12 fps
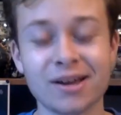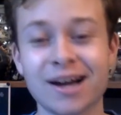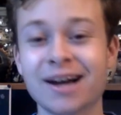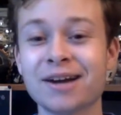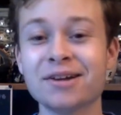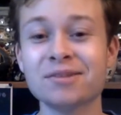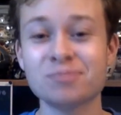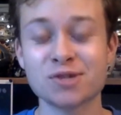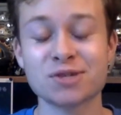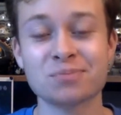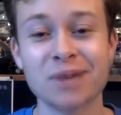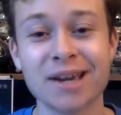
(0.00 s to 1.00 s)
I'm
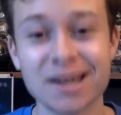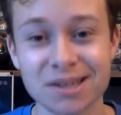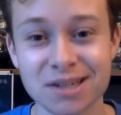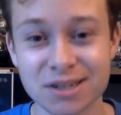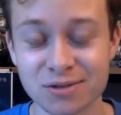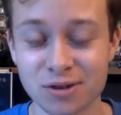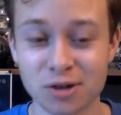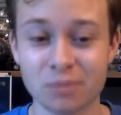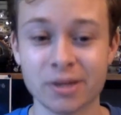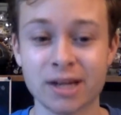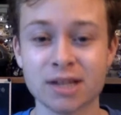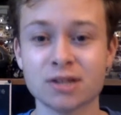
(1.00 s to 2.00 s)
just picking this film
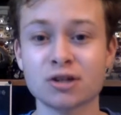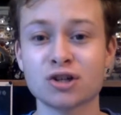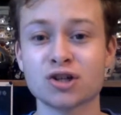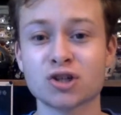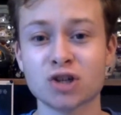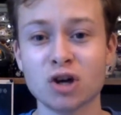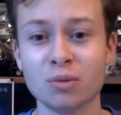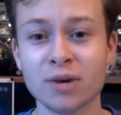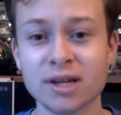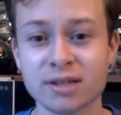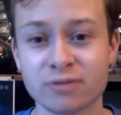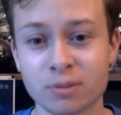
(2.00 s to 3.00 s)
because there are so
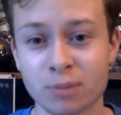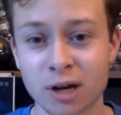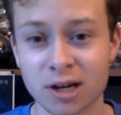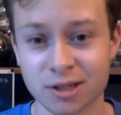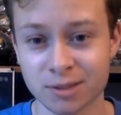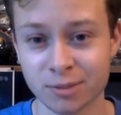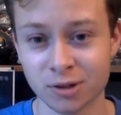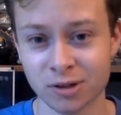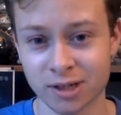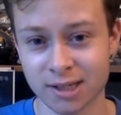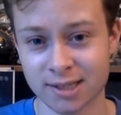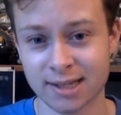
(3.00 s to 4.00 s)
many different
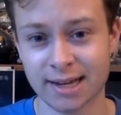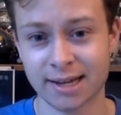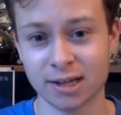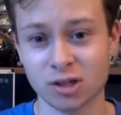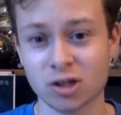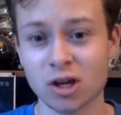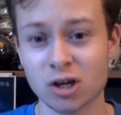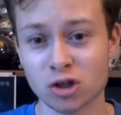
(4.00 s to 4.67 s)
possibilities that can